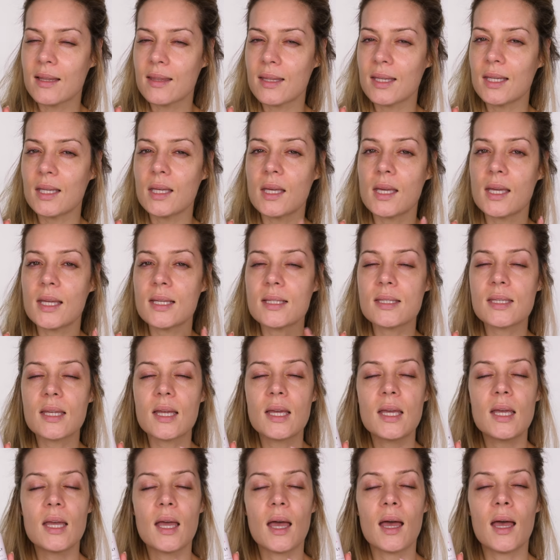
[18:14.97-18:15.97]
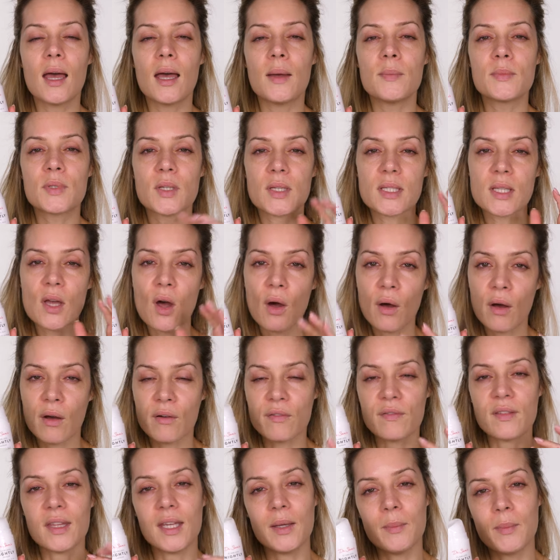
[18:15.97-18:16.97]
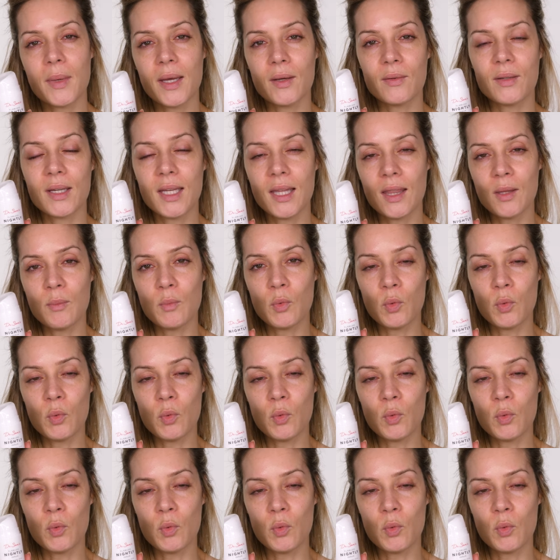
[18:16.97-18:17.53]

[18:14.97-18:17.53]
I think it is. So it's half the amount in the